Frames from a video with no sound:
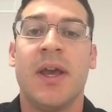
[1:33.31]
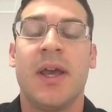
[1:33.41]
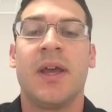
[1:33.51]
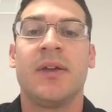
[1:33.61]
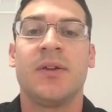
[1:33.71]

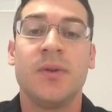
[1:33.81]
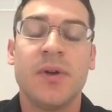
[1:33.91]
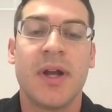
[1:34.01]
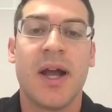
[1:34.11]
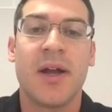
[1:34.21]
And
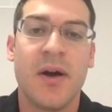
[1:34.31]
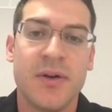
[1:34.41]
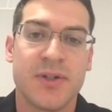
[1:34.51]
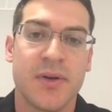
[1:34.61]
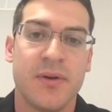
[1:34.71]
glucagon
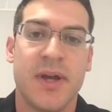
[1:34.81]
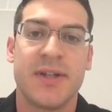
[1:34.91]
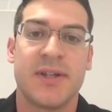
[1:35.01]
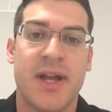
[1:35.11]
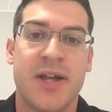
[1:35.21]
also
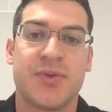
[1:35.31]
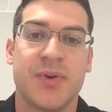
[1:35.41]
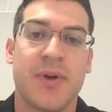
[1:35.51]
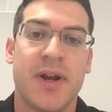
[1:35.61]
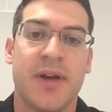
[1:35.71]
has a
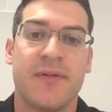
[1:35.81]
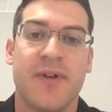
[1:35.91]
natriuretic